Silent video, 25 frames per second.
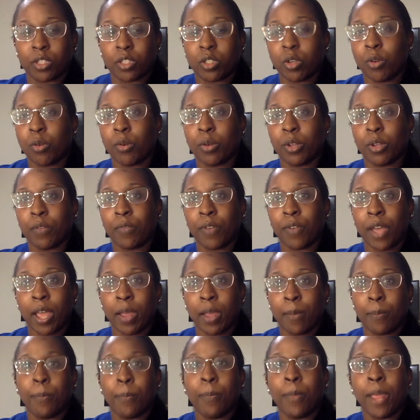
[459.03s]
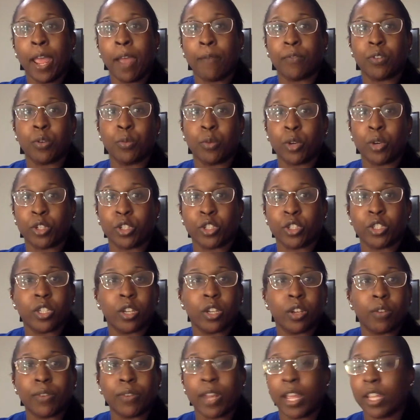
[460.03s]
So if I have to work a
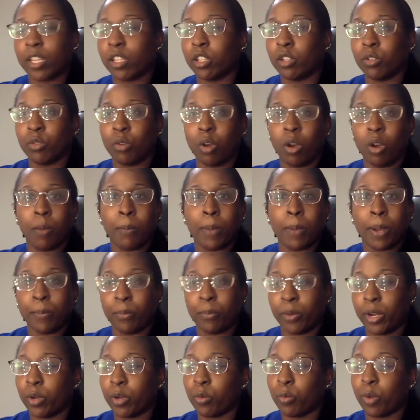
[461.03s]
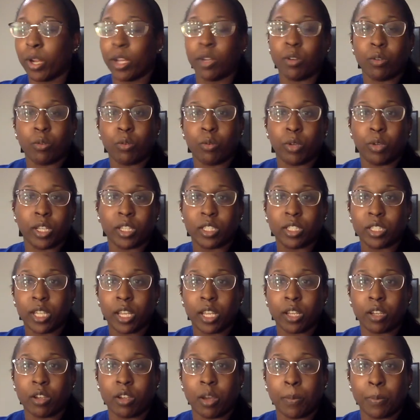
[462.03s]
shift, I can on my break right quick
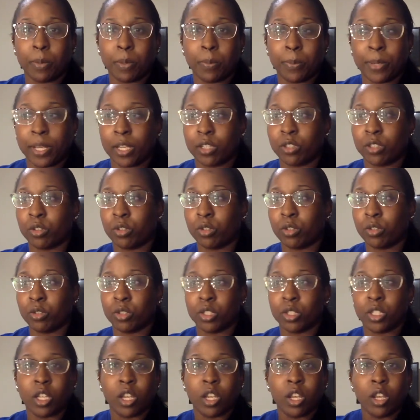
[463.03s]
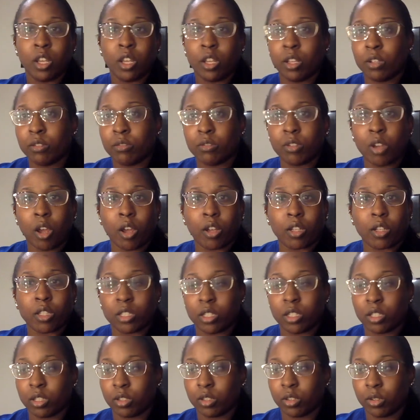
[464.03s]
take a couple of pictures, talk
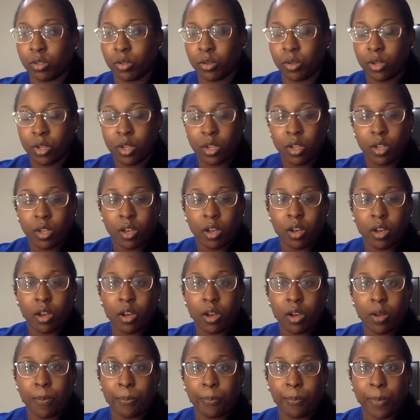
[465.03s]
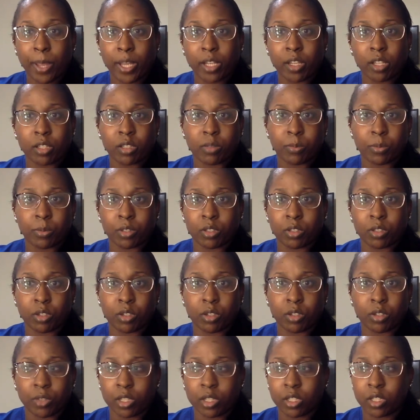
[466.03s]
to my customer
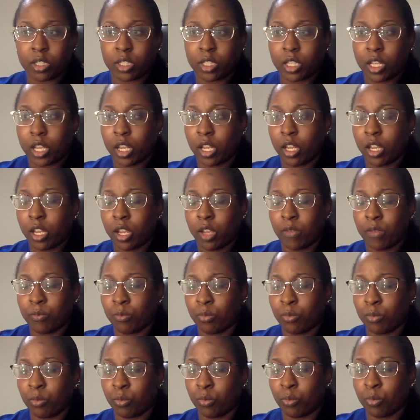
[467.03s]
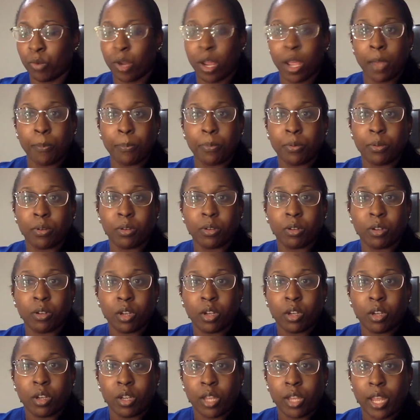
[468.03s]
service rep,
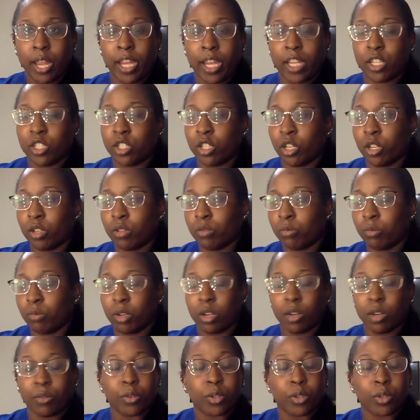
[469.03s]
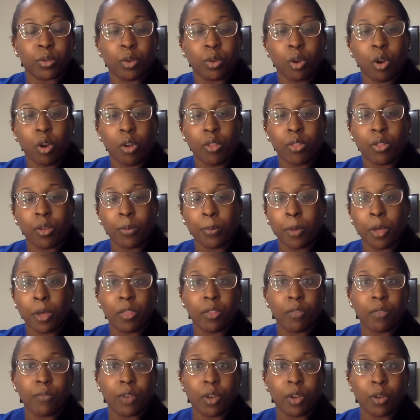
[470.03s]
agent, whatever you call them, on
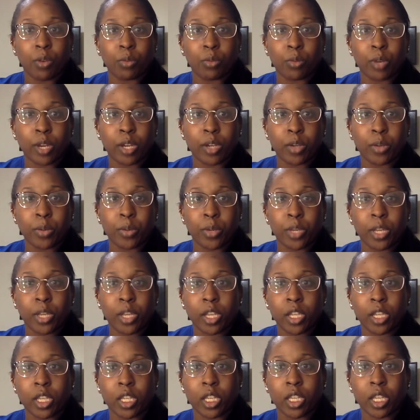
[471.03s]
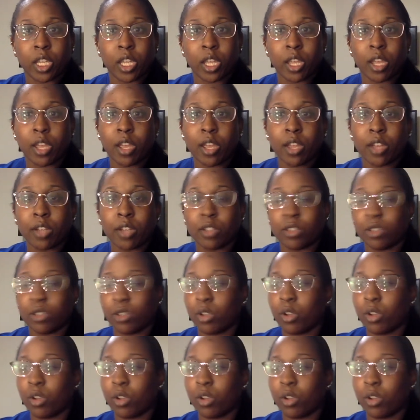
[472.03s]
the phone right quick, and